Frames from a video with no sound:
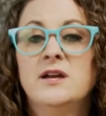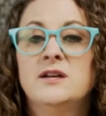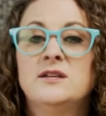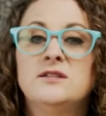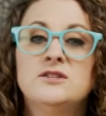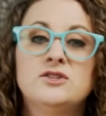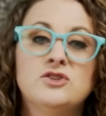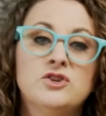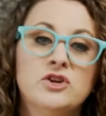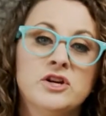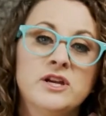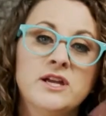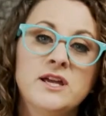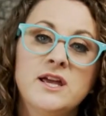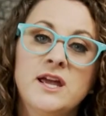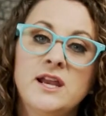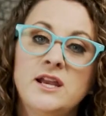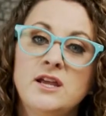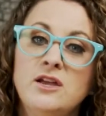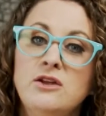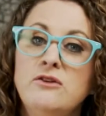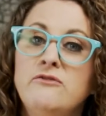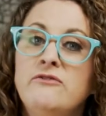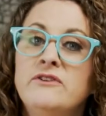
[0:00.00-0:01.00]
It's good at
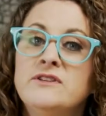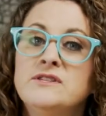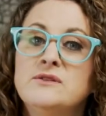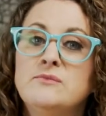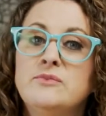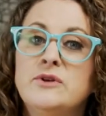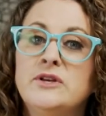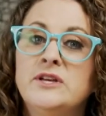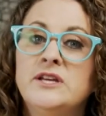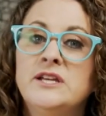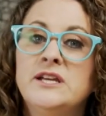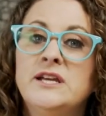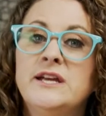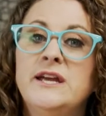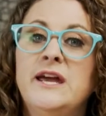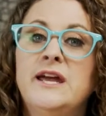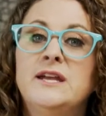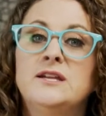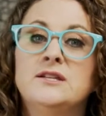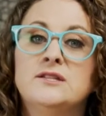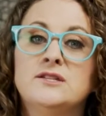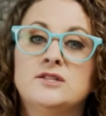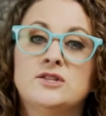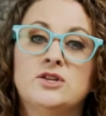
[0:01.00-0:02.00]
getting you visibility
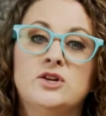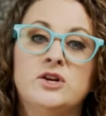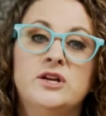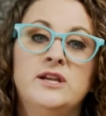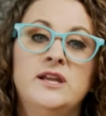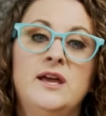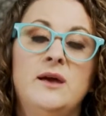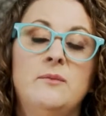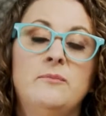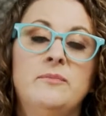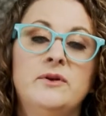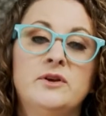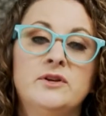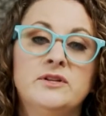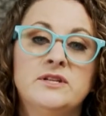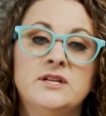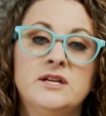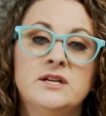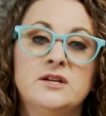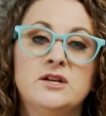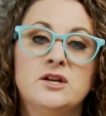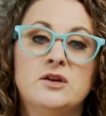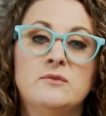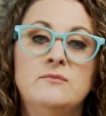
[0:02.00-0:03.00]
and it's good at
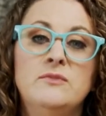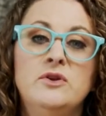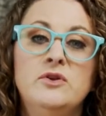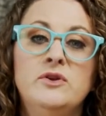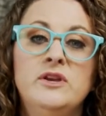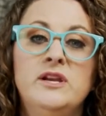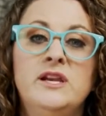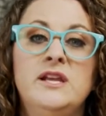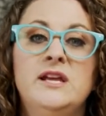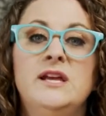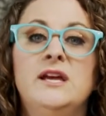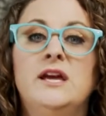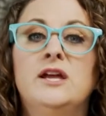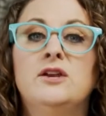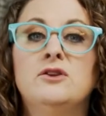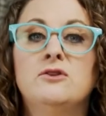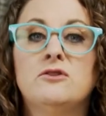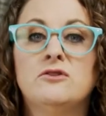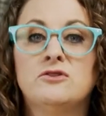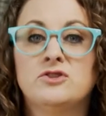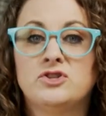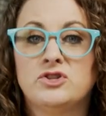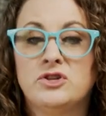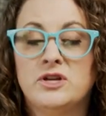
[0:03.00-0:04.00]
building community and
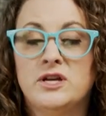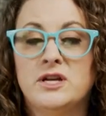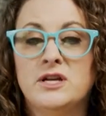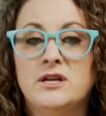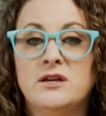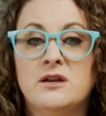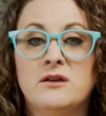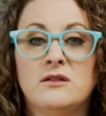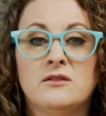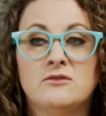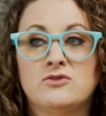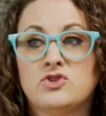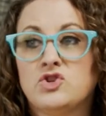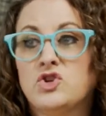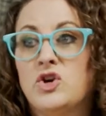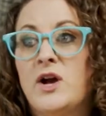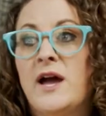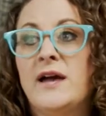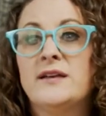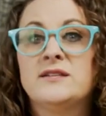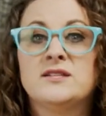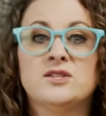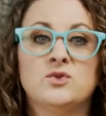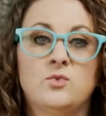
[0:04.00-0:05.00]
nurturing
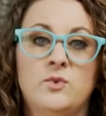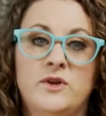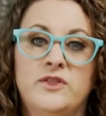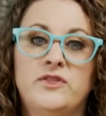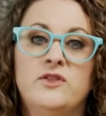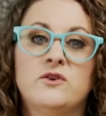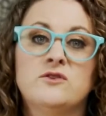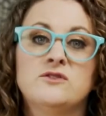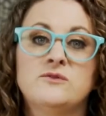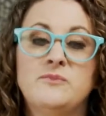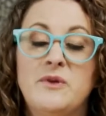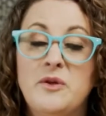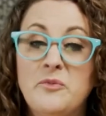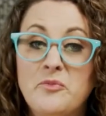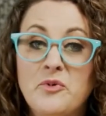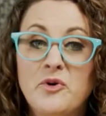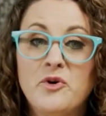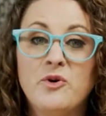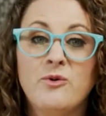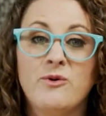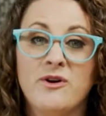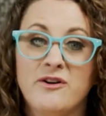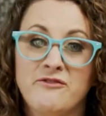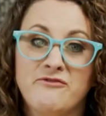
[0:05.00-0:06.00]
trust with those people
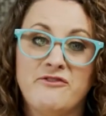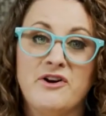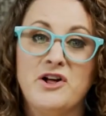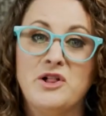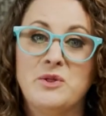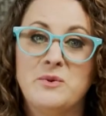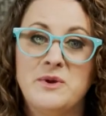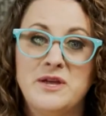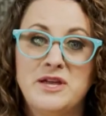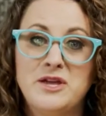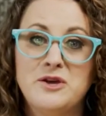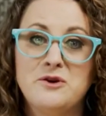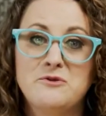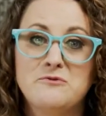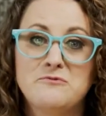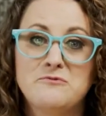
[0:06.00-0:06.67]
who are following you.